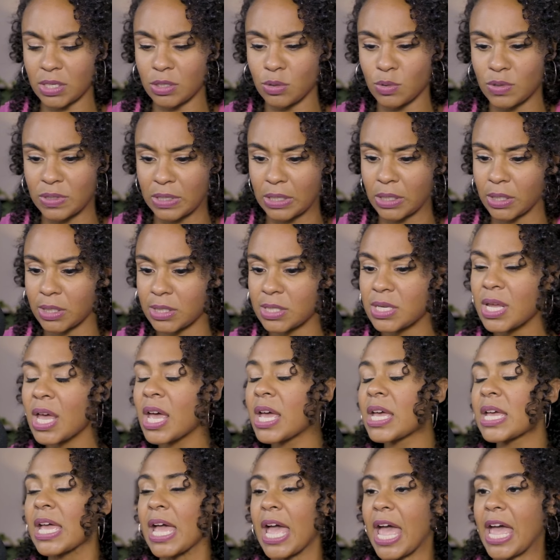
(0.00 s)
New Zealand,
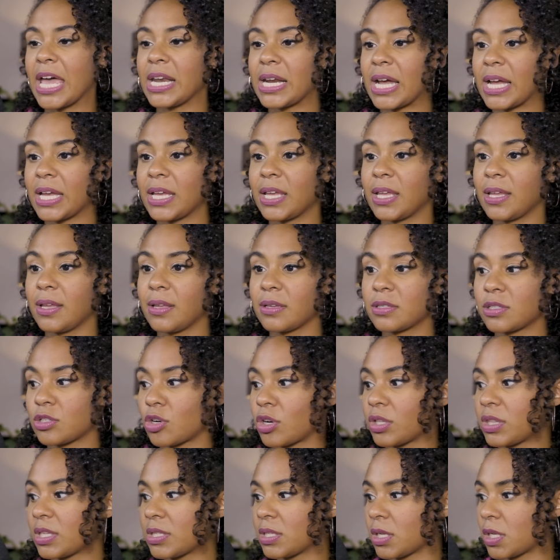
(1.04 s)
and I
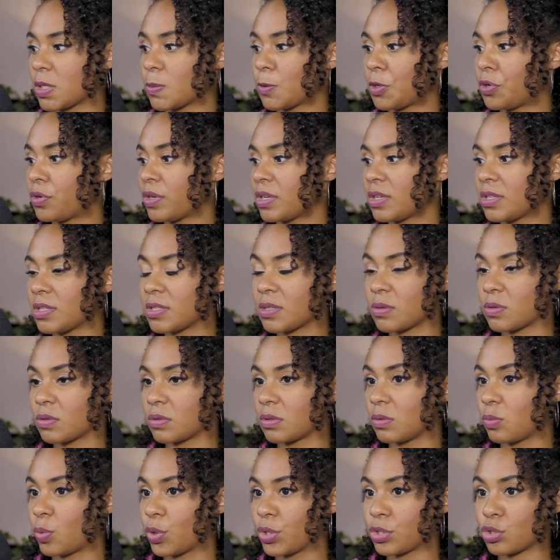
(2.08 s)
start this experience
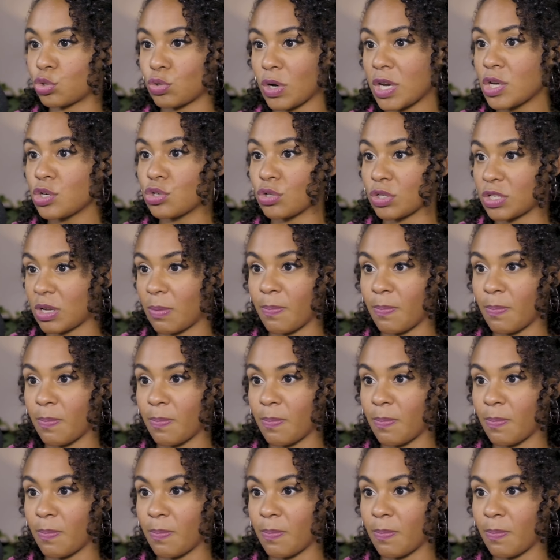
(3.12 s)
with strangers.